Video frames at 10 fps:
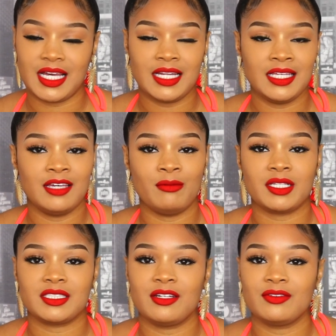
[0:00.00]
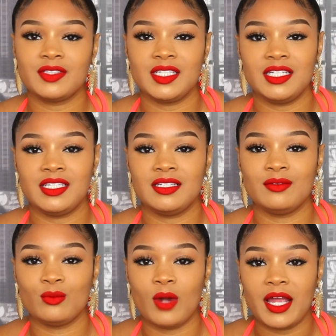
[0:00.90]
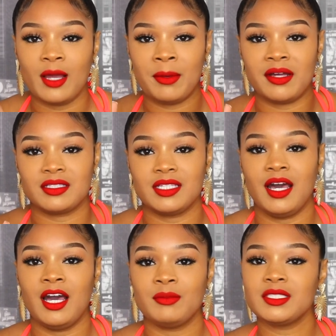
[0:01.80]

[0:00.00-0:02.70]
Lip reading: I didn't give myself the right amount of time.